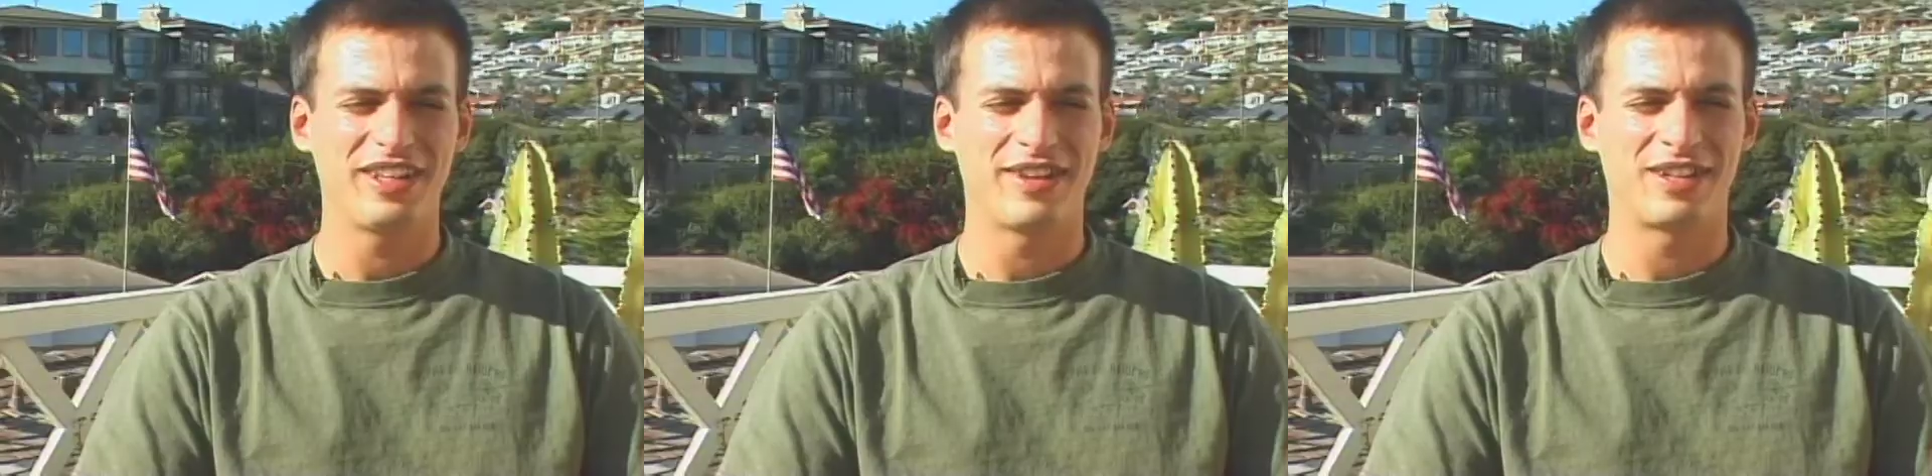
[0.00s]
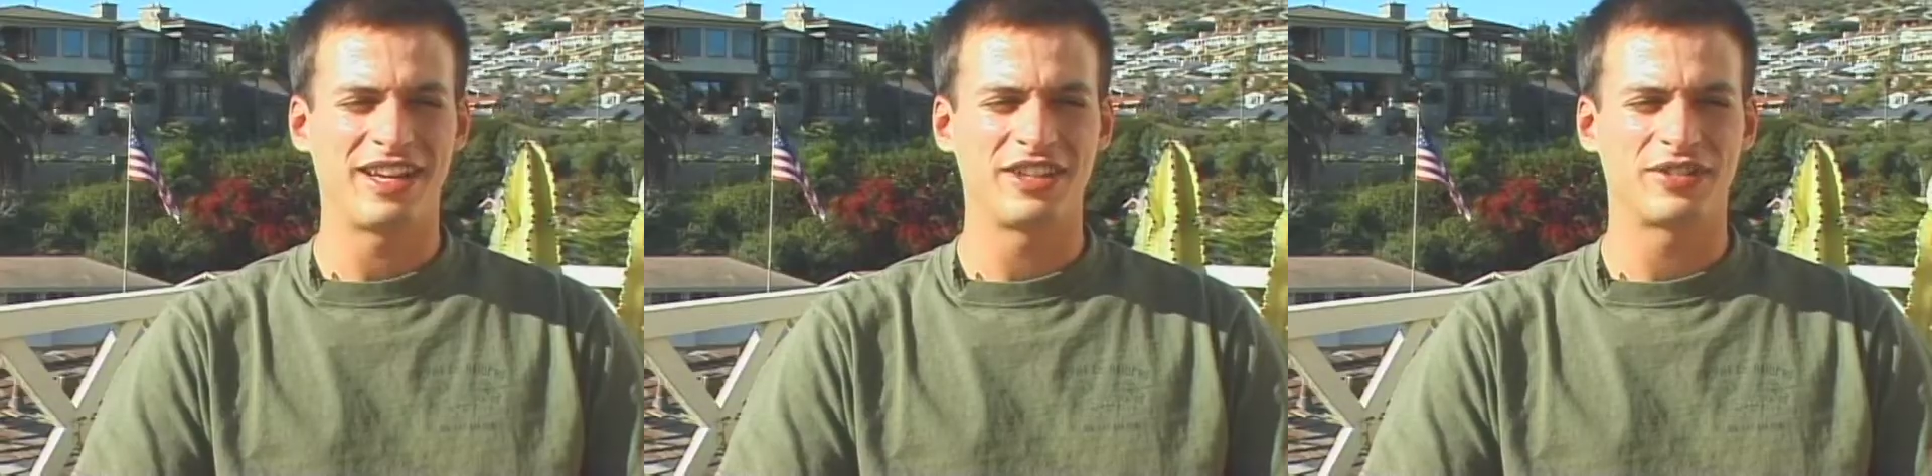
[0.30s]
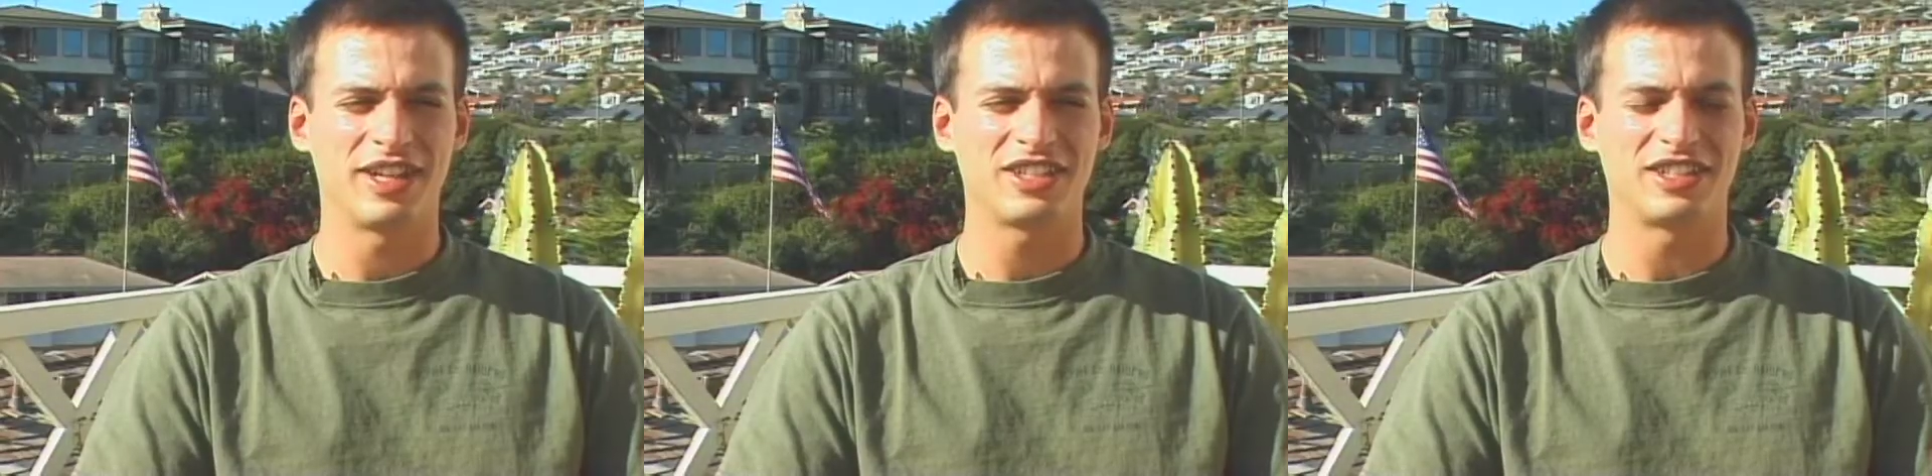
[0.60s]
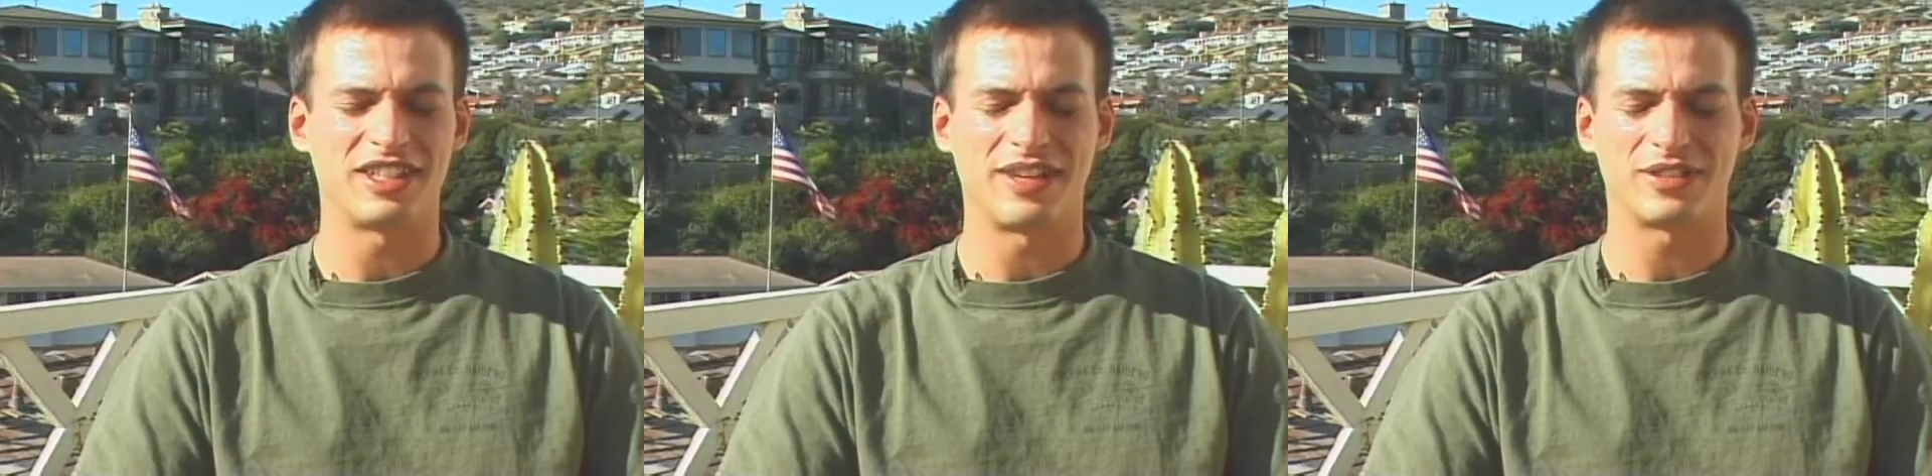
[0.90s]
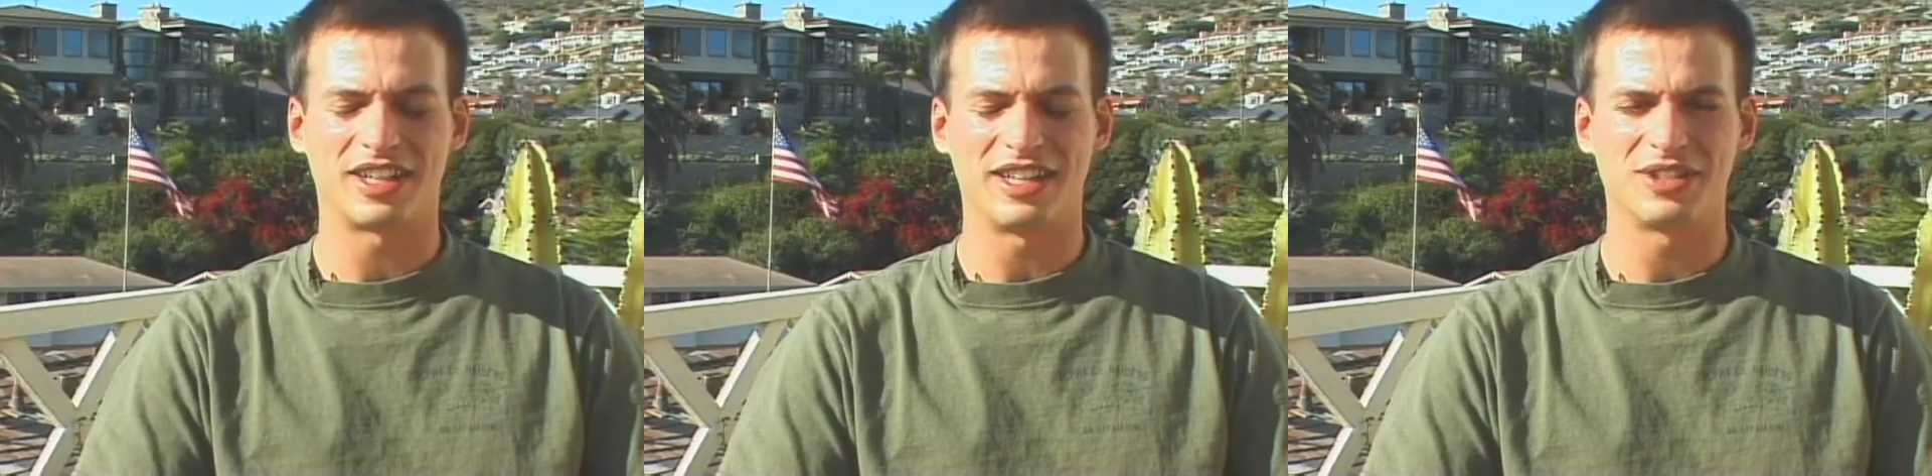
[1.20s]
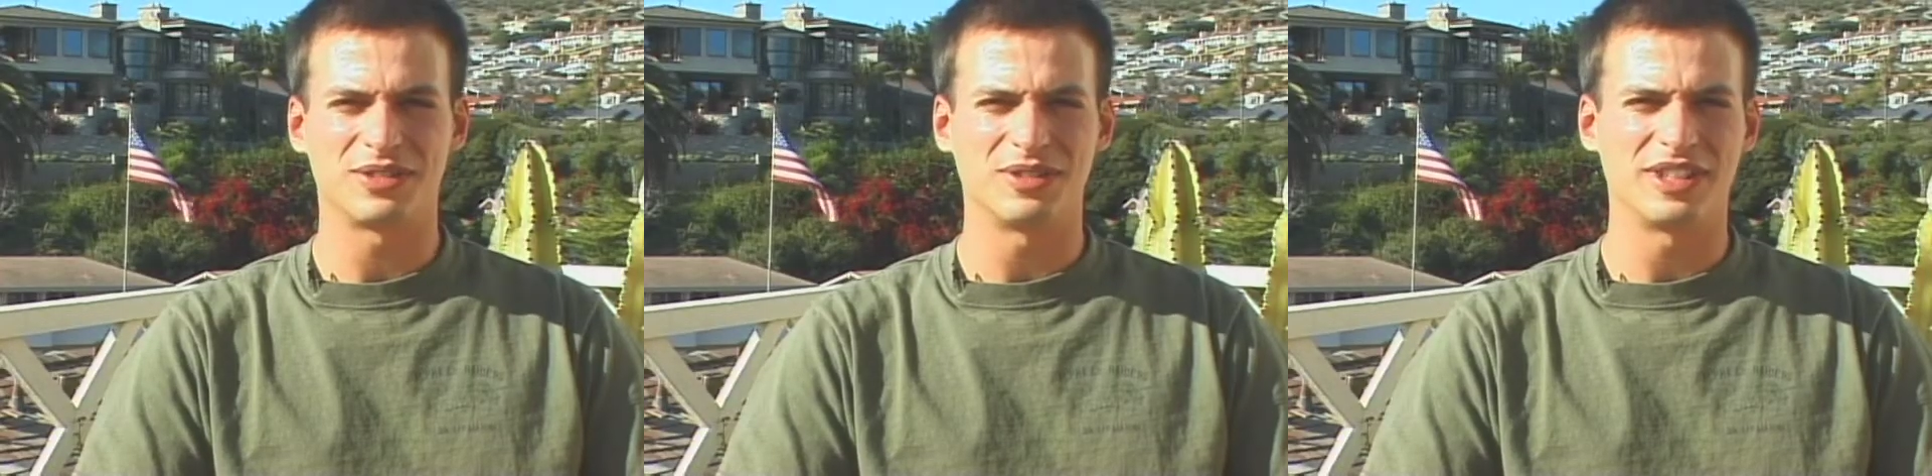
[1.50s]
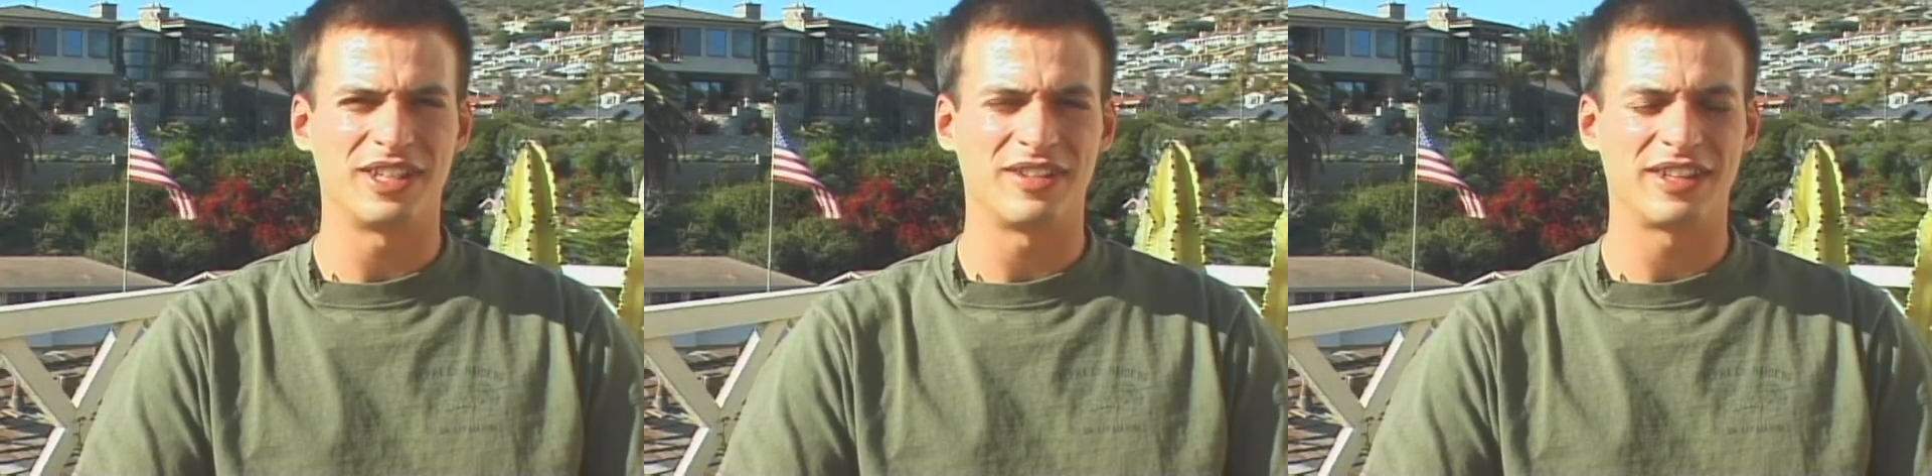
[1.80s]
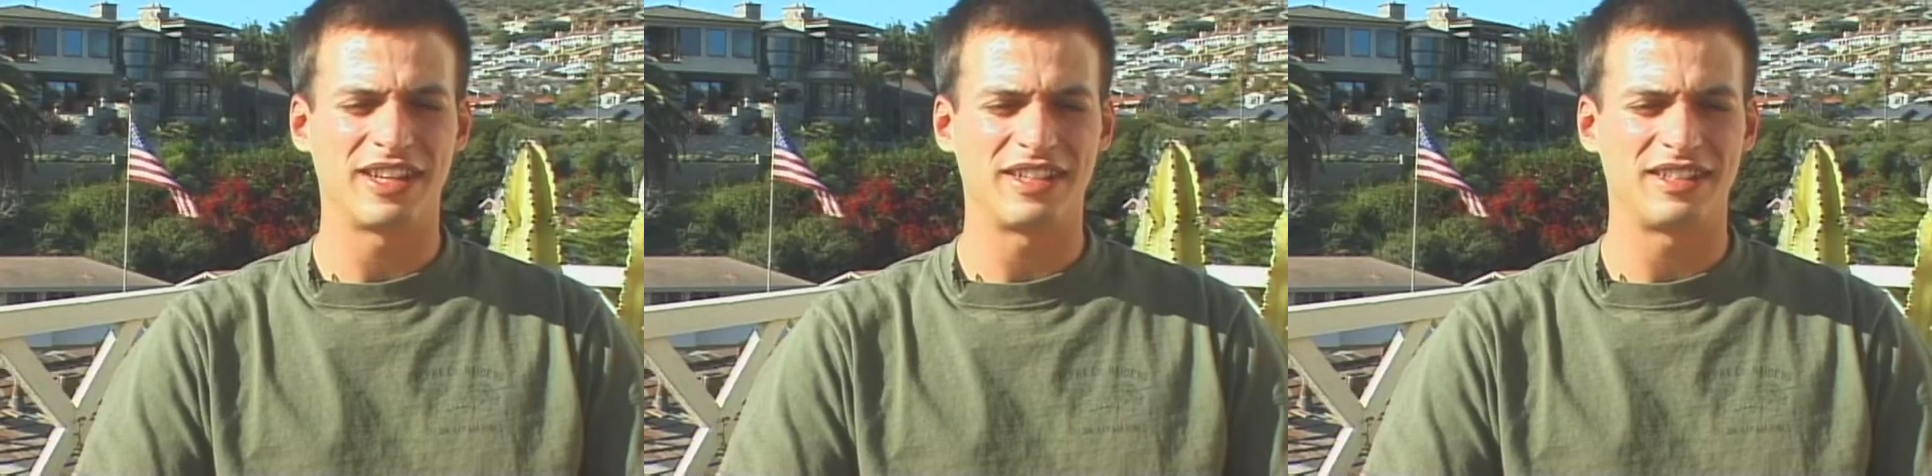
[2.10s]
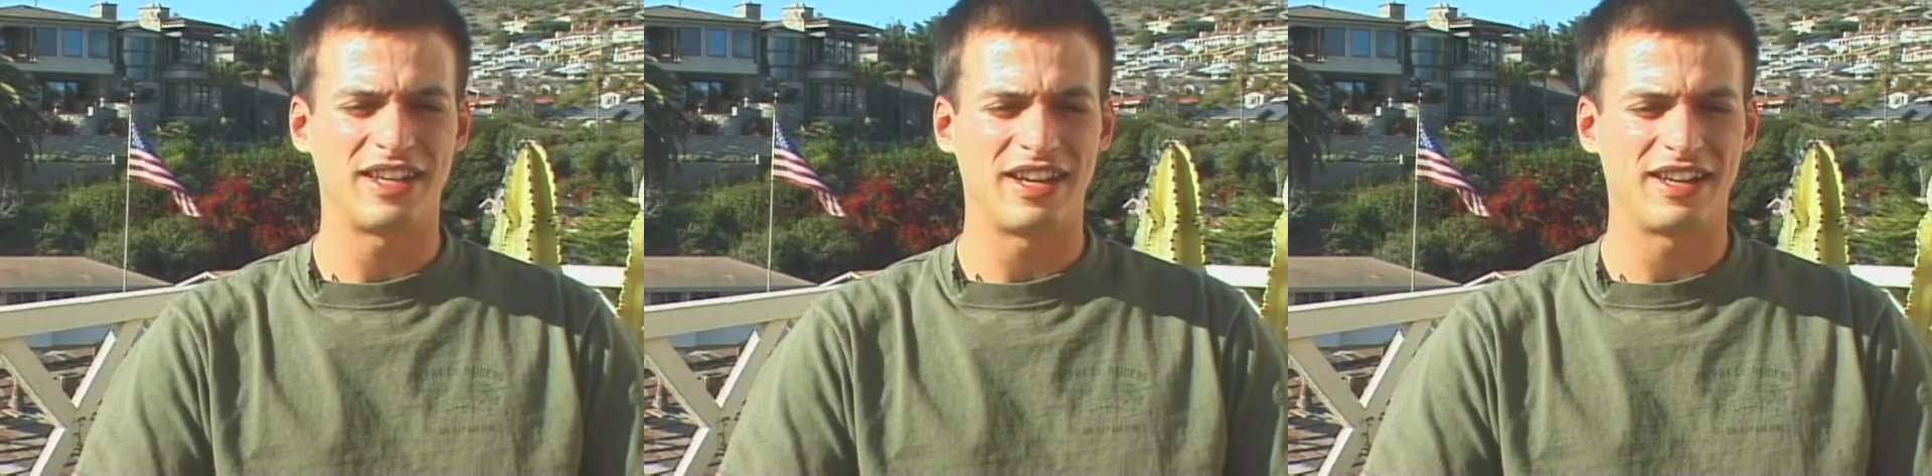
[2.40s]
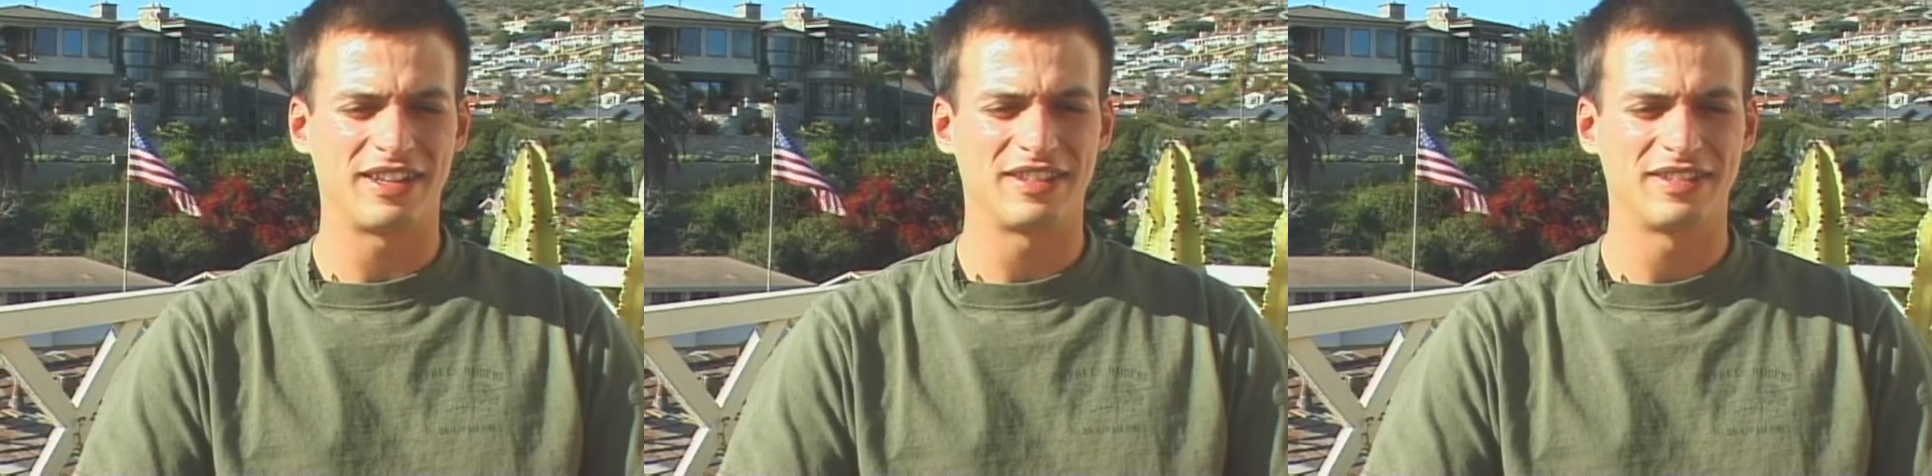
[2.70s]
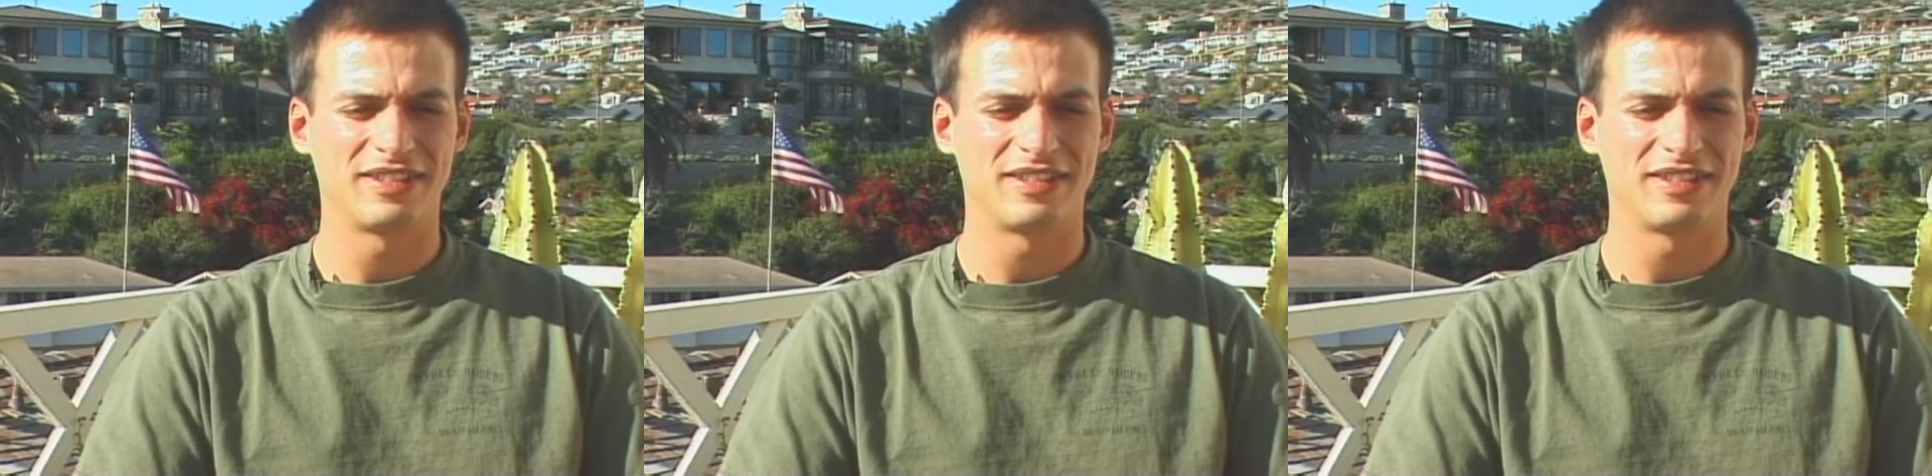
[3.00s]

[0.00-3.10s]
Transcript: have a lot of direction after high school, you know, and I don't